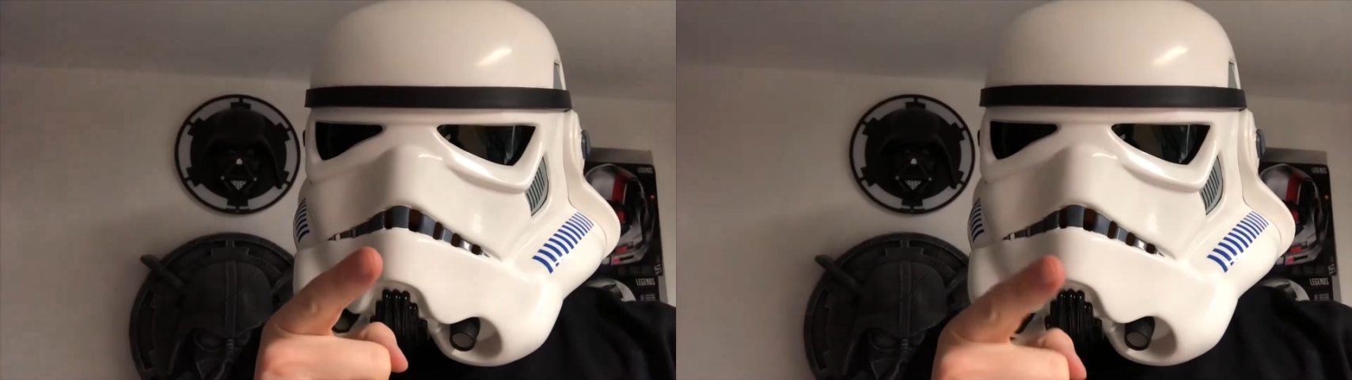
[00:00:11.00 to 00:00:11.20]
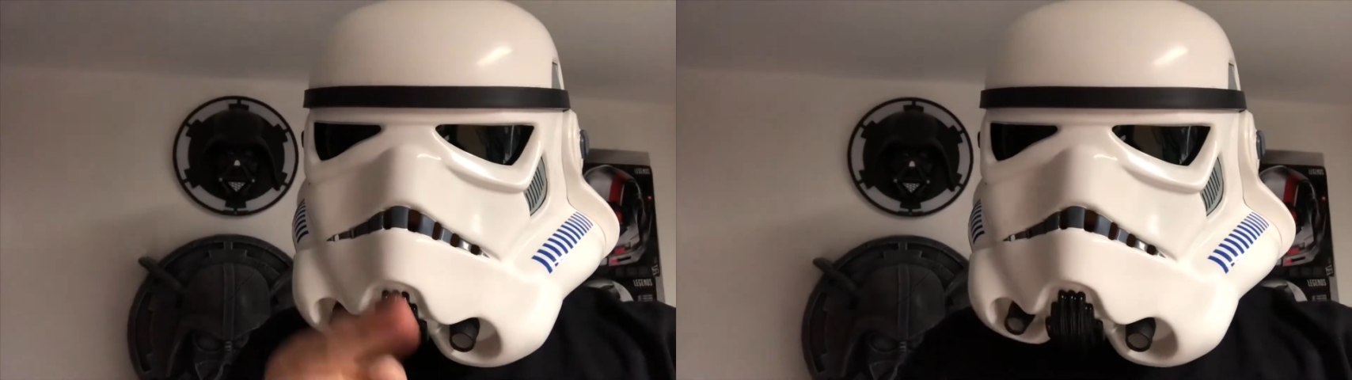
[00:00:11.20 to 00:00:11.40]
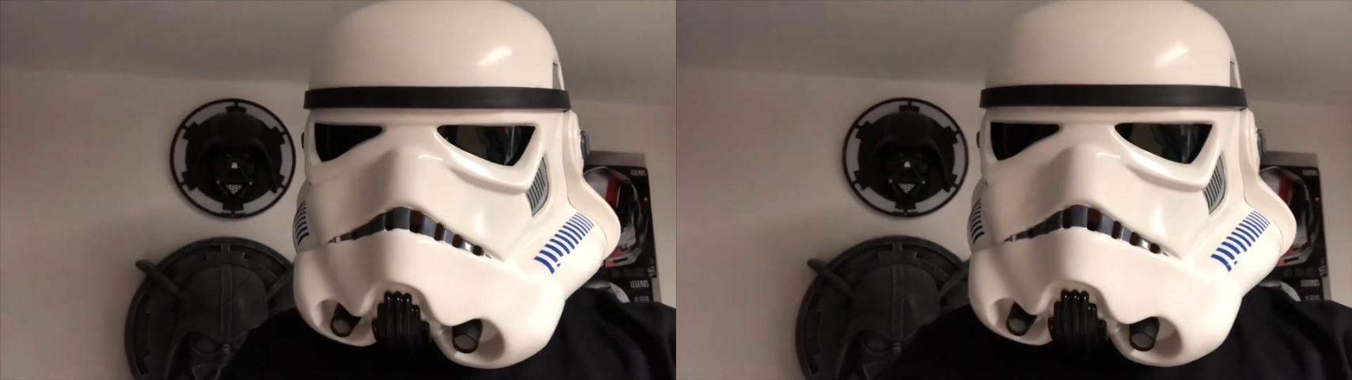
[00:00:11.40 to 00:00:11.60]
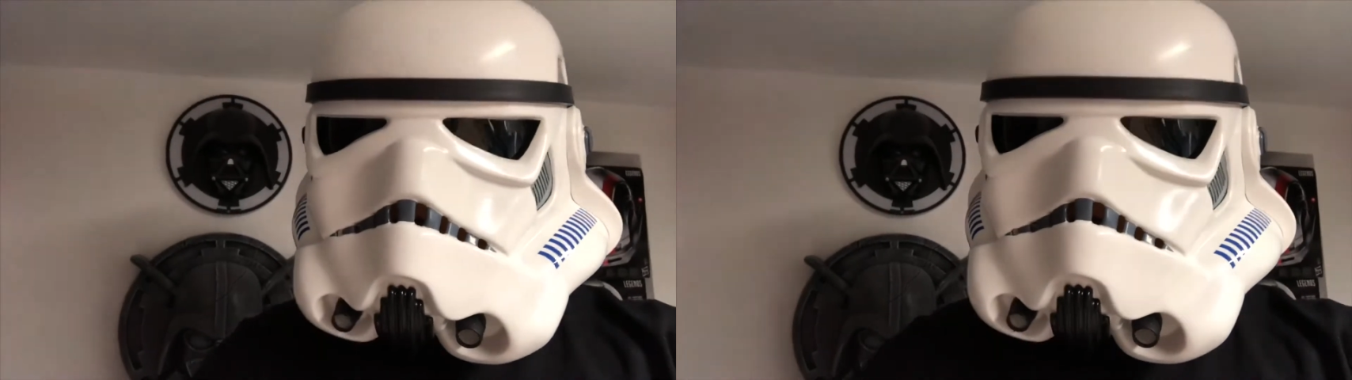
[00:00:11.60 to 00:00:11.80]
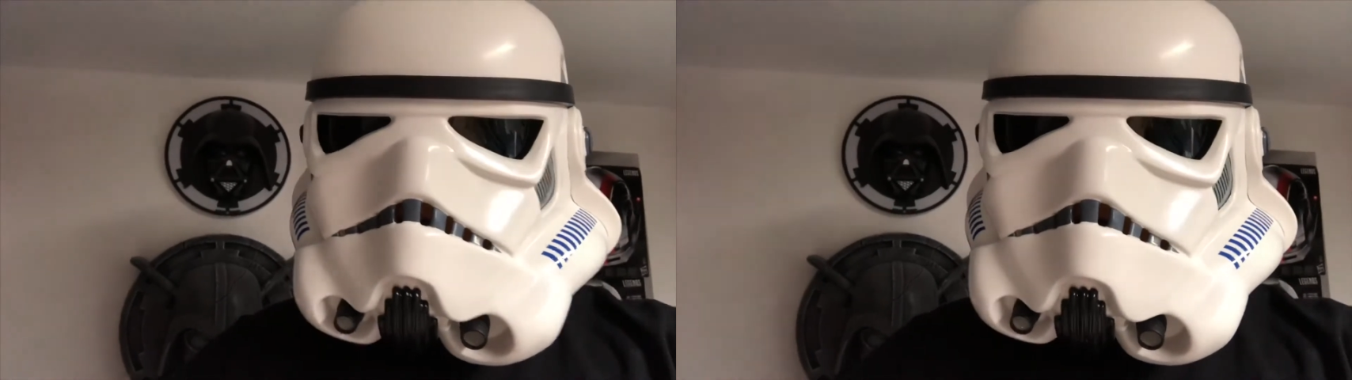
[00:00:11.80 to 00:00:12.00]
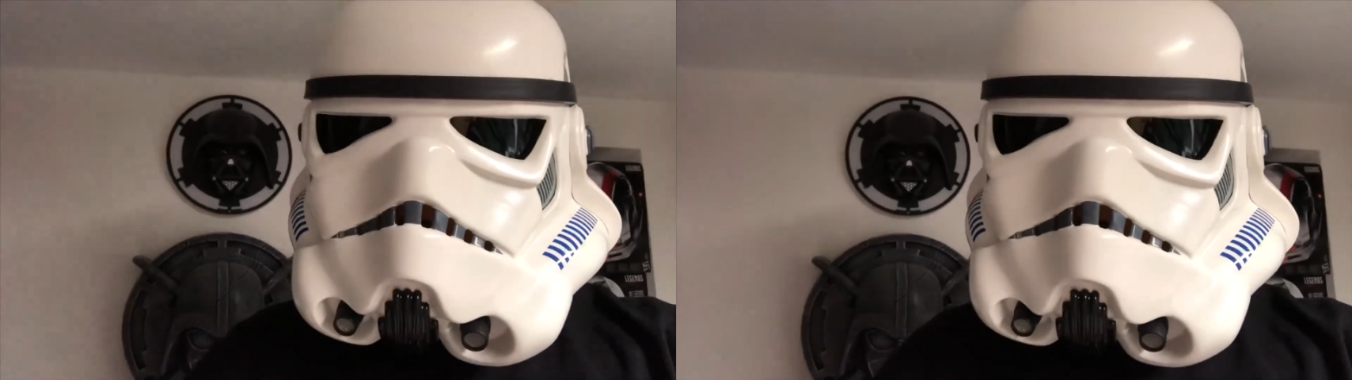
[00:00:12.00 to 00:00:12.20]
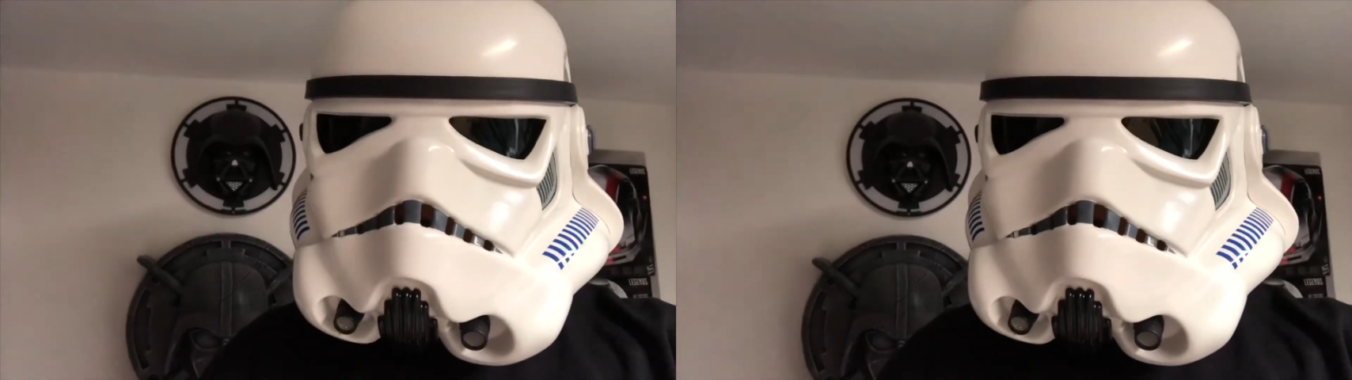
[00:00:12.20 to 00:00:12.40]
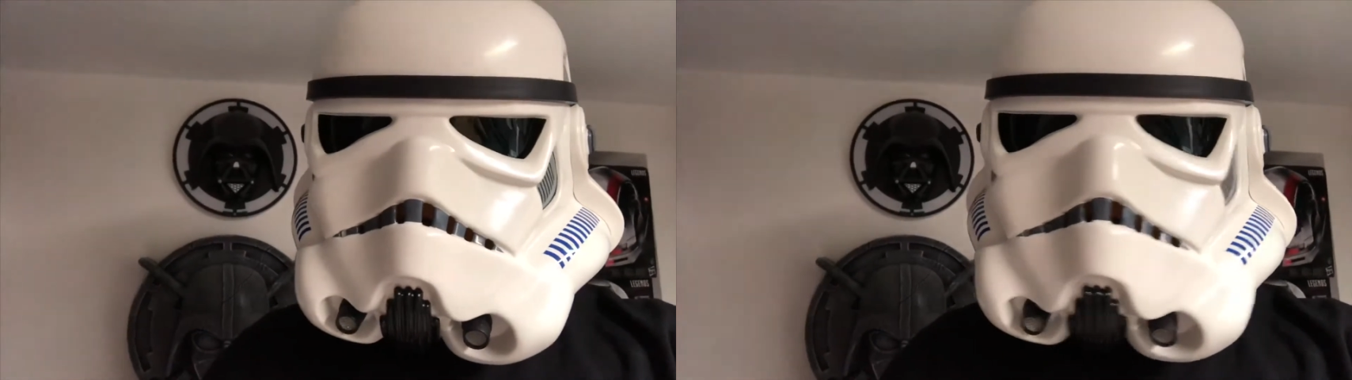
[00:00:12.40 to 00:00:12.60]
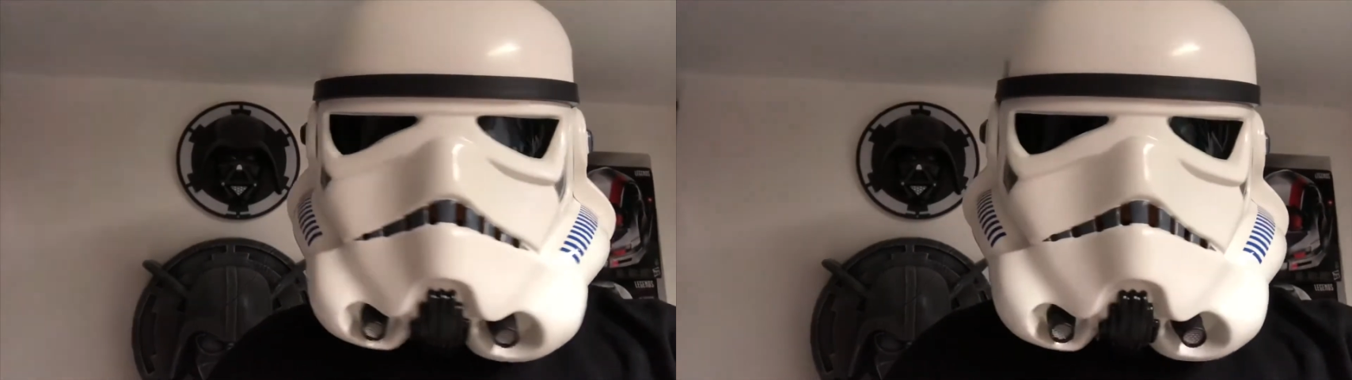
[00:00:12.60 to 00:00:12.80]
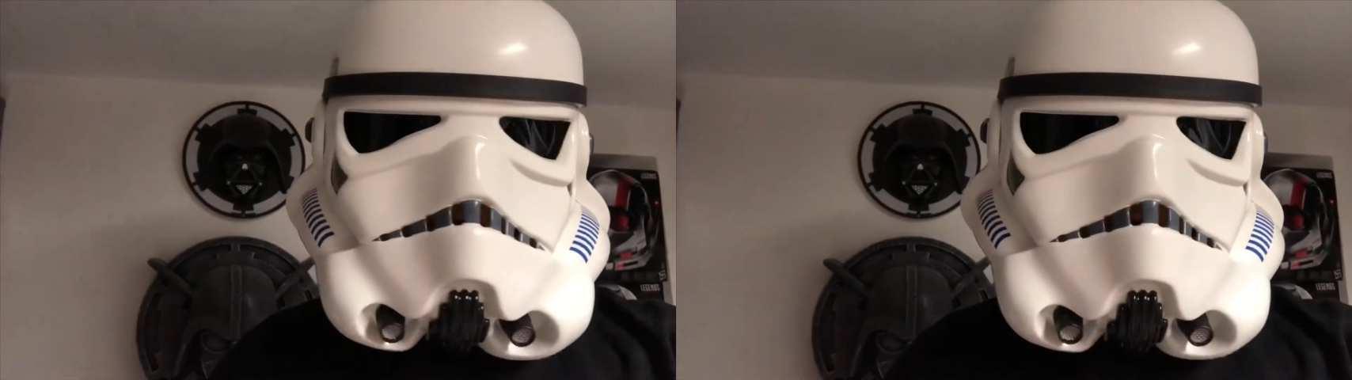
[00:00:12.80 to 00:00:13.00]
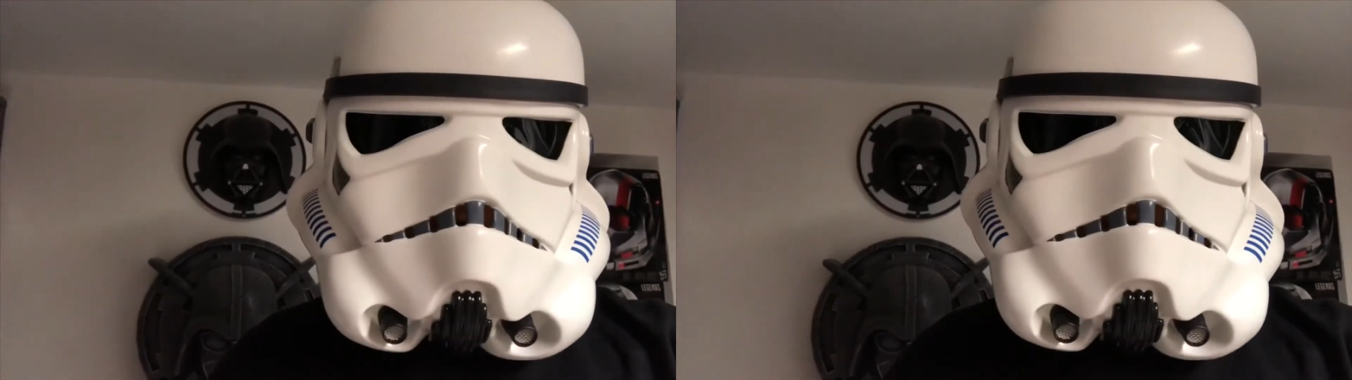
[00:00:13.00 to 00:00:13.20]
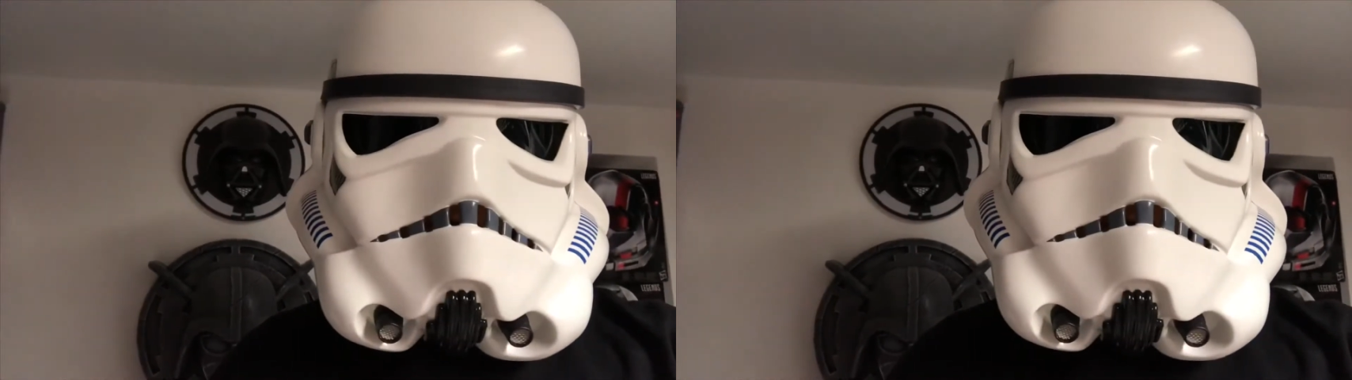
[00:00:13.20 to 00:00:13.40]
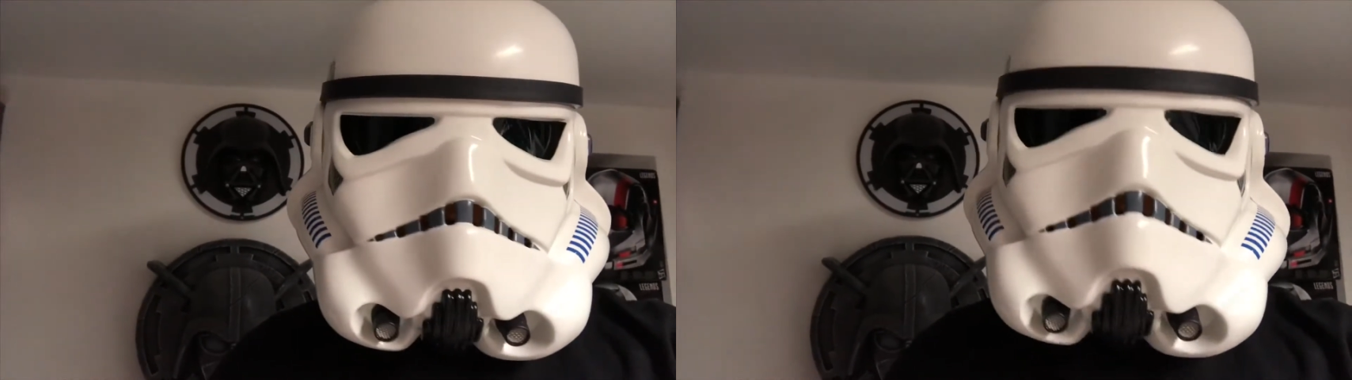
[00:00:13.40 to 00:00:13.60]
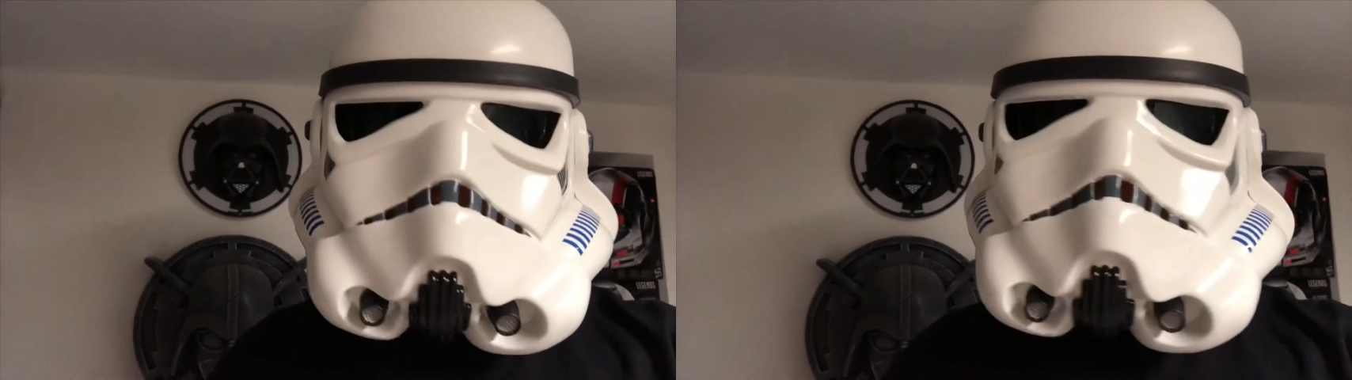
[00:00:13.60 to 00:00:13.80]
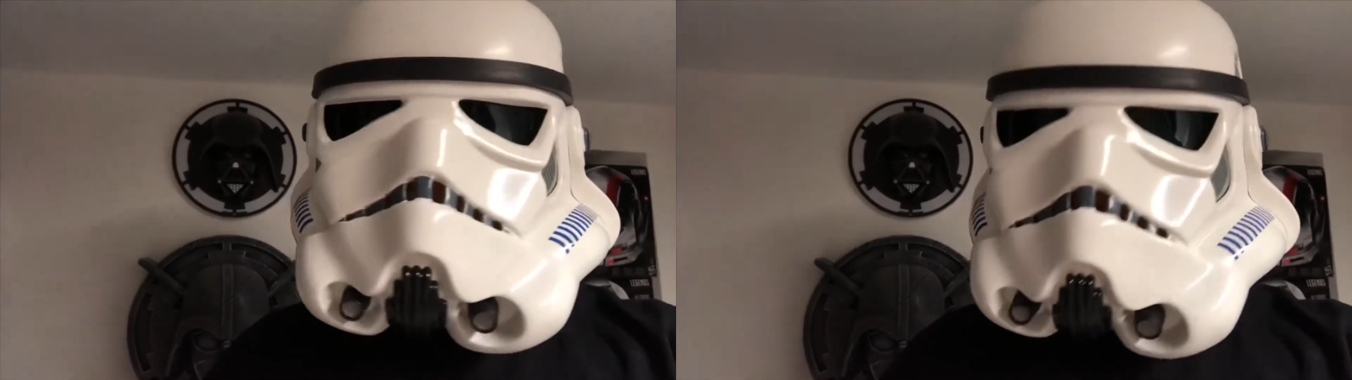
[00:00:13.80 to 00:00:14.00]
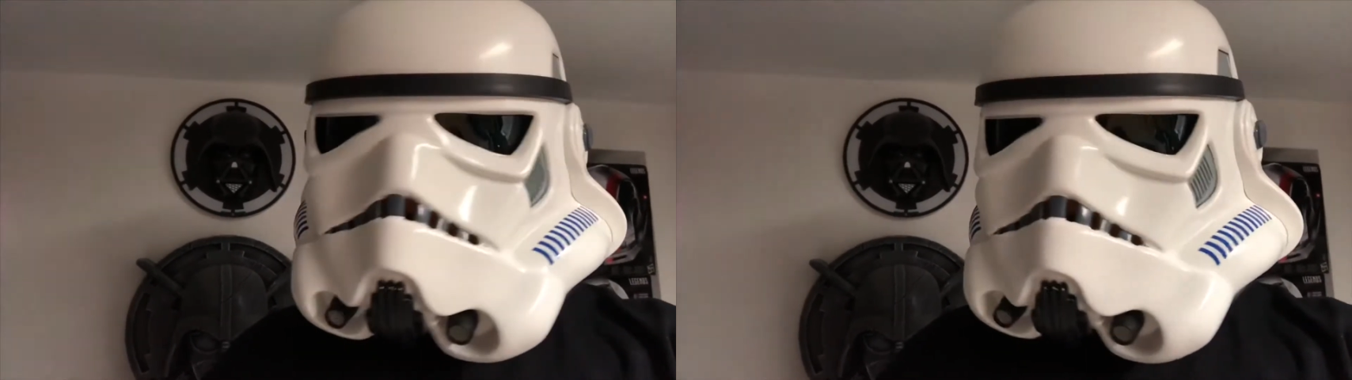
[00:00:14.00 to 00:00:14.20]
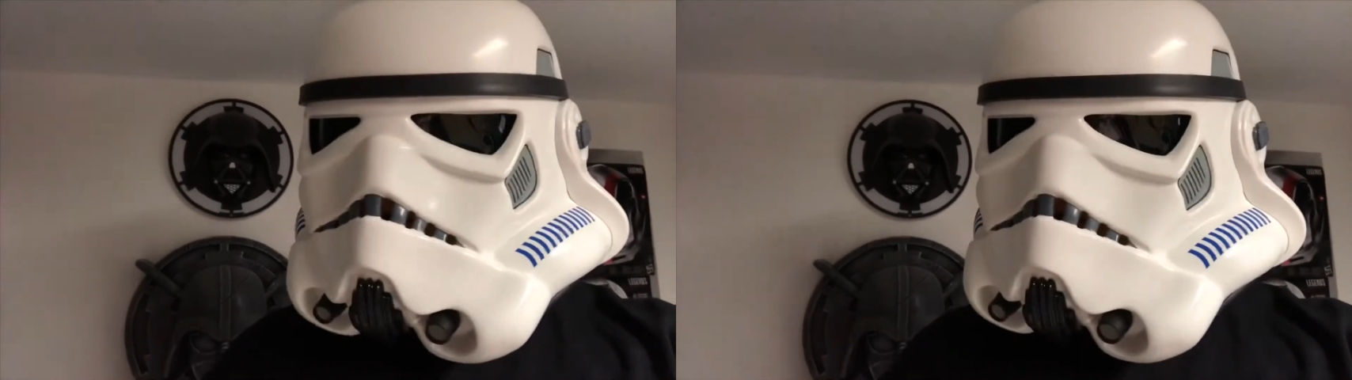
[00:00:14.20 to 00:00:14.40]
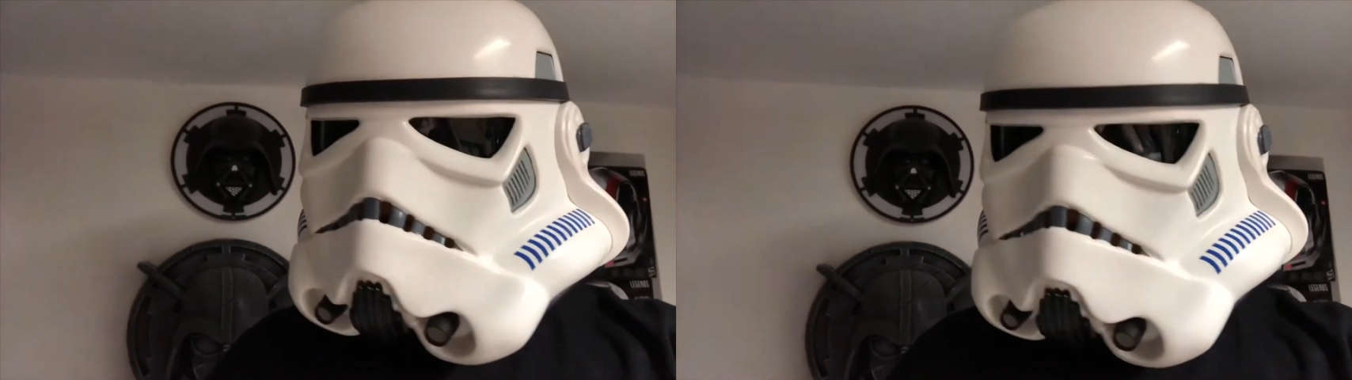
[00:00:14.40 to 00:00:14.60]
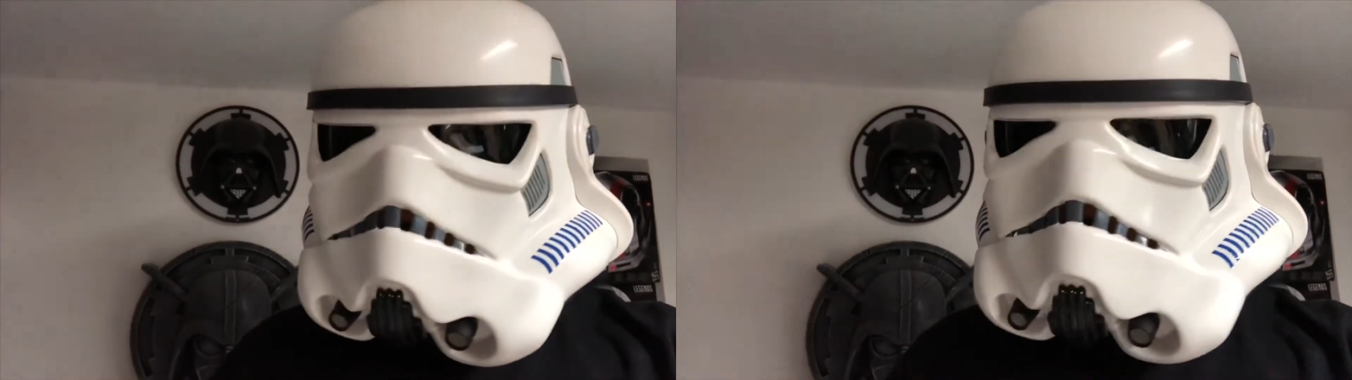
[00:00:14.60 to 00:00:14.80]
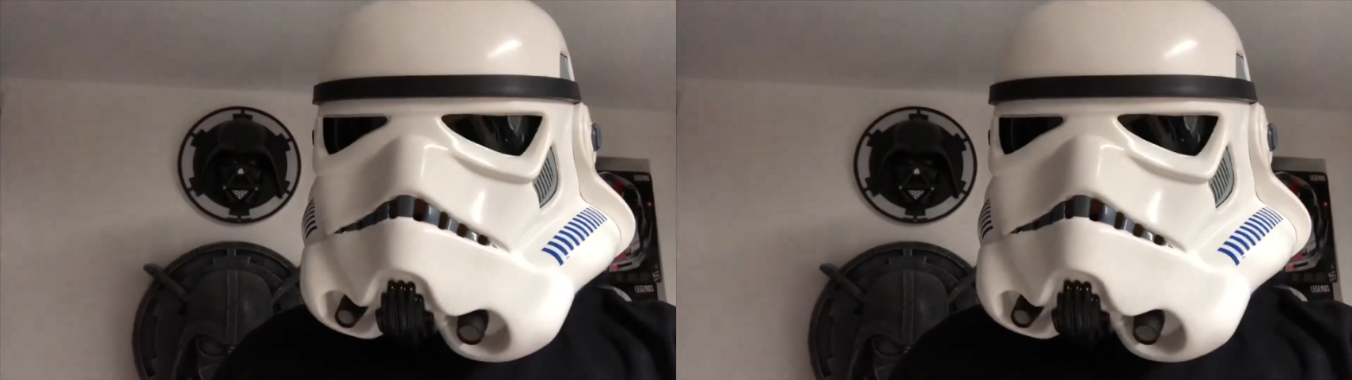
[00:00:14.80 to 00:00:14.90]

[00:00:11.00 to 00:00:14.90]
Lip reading: Nobody's mouth can be seen.